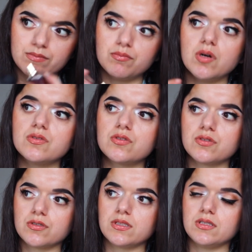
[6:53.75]
most
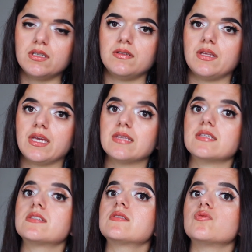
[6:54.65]
certainly the
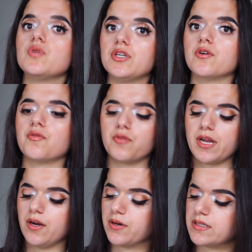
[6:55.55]
sweeter
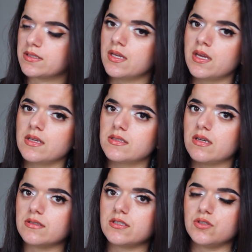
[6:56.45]
fragrance.
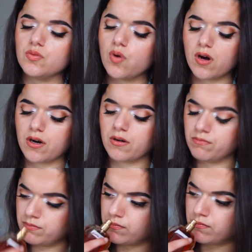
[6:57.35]
San
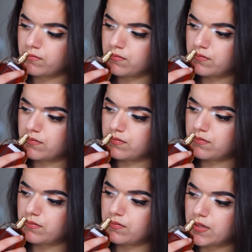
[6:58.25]
Noir
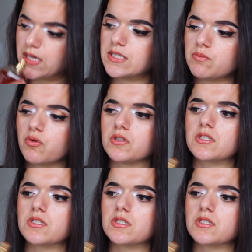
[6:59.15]
is more